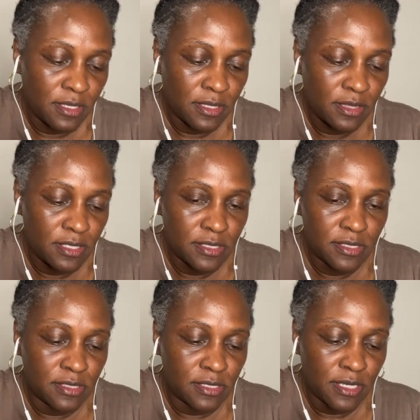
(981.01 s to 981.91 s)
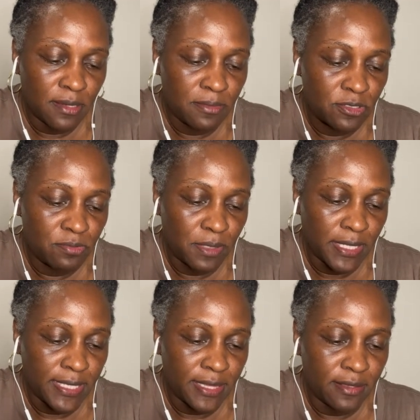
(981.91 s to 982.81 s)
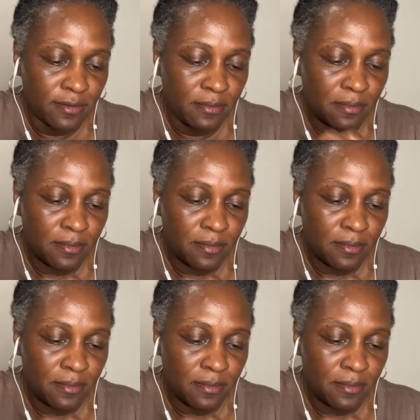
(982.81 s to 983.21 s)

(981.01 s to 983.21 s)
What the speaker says: this is the time to plant them.